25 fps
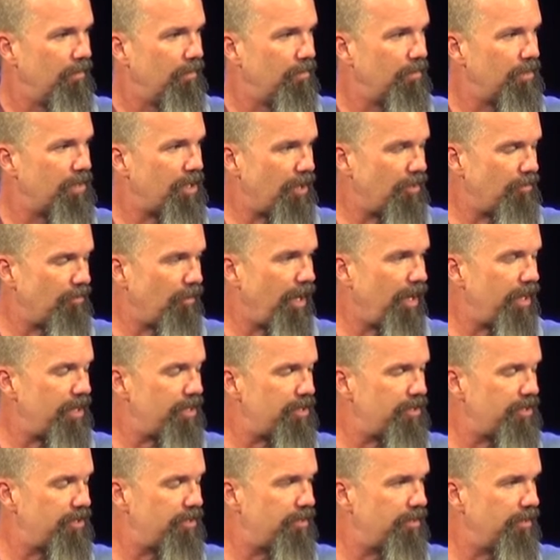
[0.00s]
was
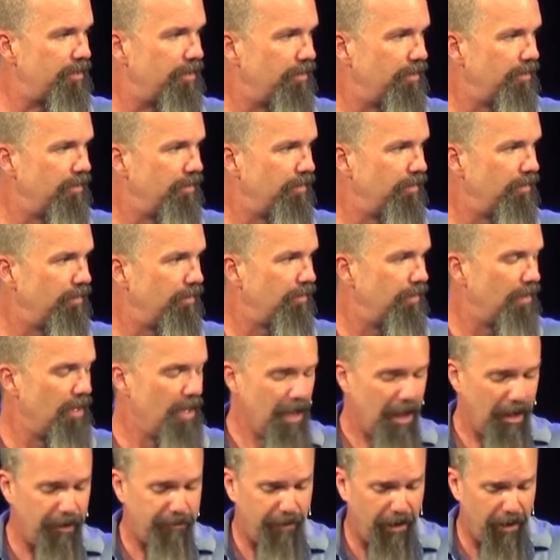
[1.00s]
unrest.
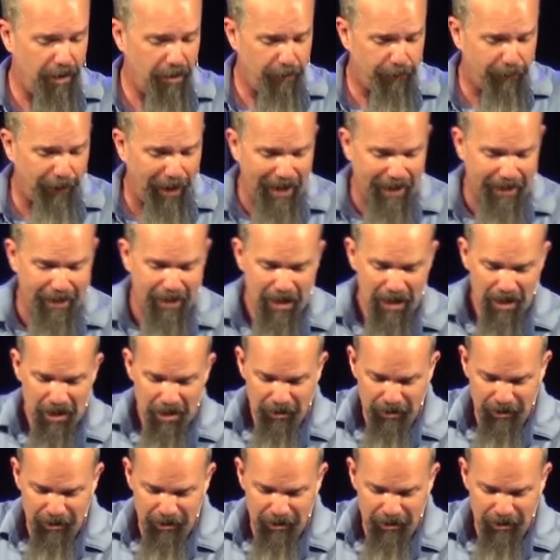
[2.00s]
In, fact,